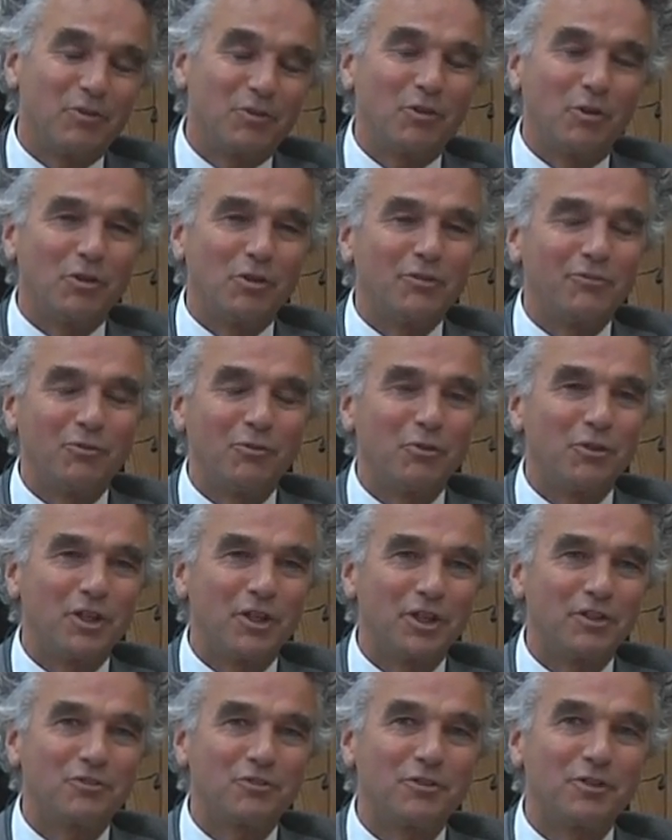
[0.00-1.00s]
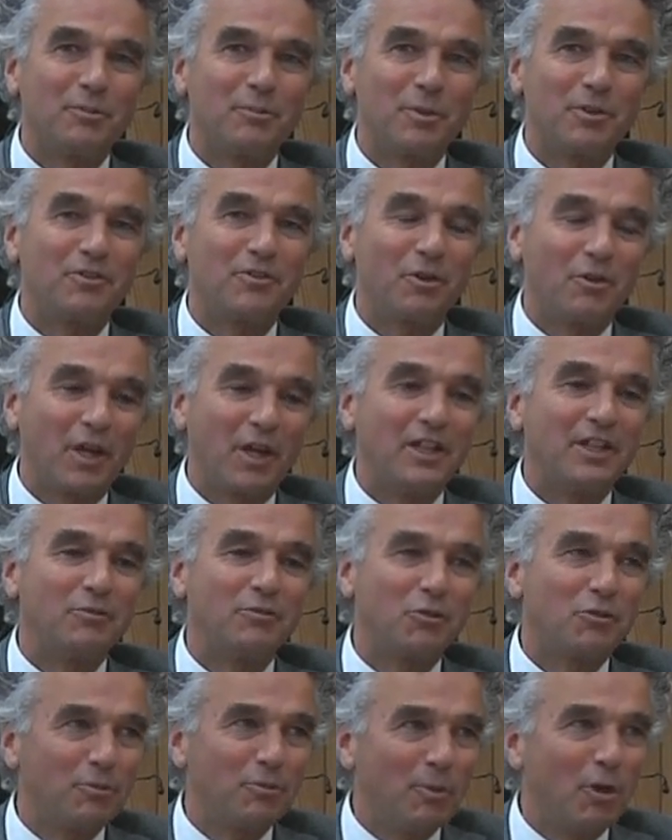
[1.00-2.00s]
it's only a four year history, but okay,
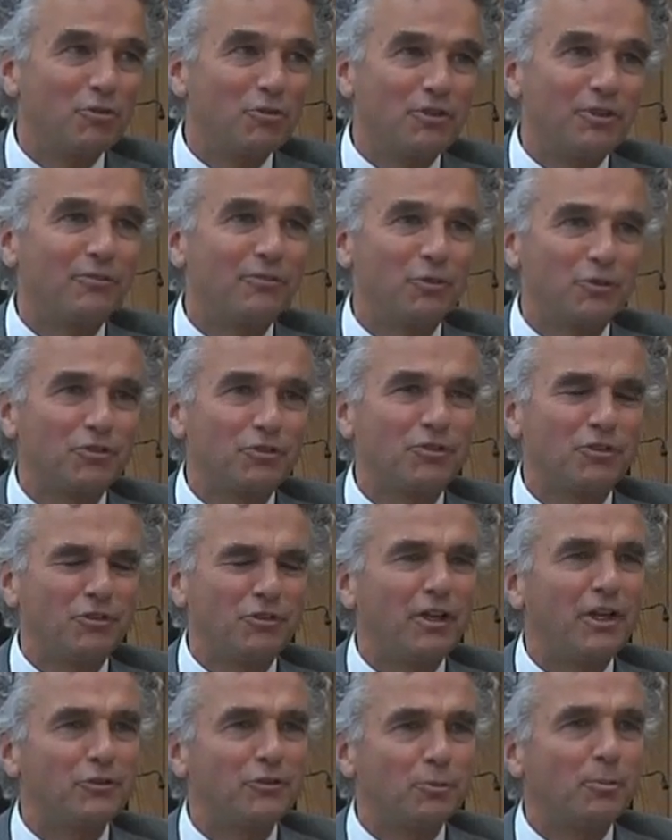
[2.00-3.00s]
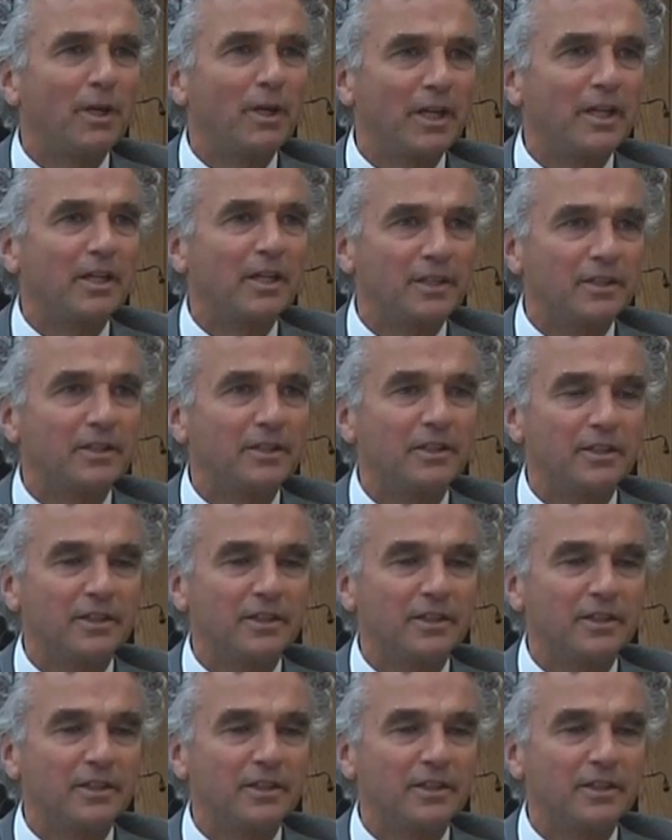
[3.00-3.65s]
this was the most difficult decision I had to make in,